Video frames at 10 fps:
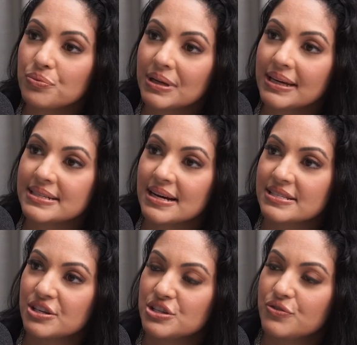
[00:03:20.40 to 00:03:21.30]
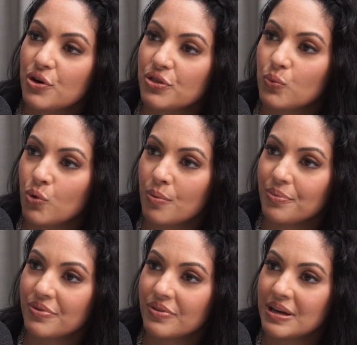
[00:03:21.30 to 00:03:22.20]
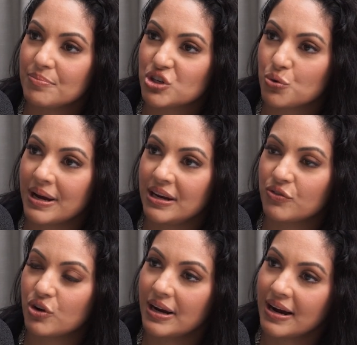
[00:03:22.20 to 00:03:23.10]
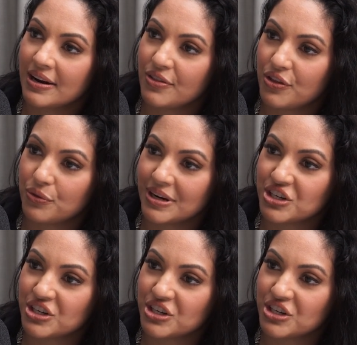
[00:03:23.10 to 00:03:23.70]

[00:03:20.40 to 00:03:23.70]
really does because you've got the warmth in between. You've got like kind of the 3